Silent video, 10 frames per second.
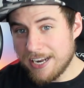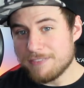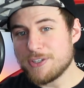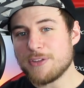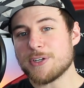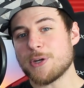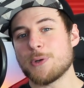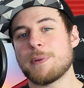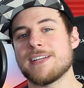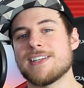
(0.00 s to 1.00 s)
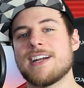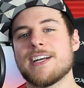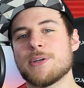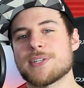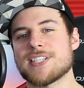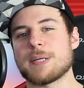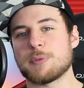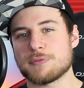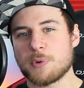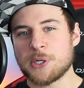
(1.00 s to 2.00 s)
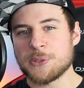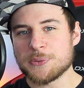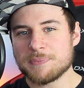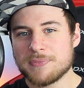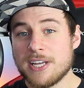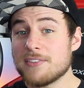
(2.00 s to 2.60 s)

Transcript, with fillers: I have another CodePen dot i o example for you.